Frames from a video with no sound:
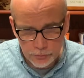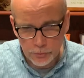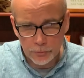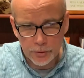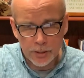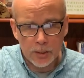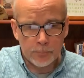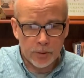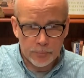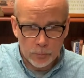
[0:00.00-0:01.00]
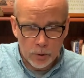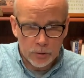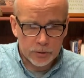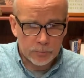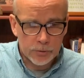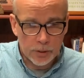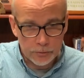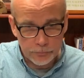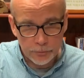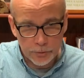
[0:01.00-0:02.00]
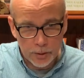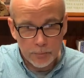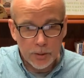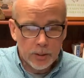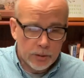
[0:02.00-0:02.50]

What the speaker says: you fill the cup up, the water comes out, you fill it up.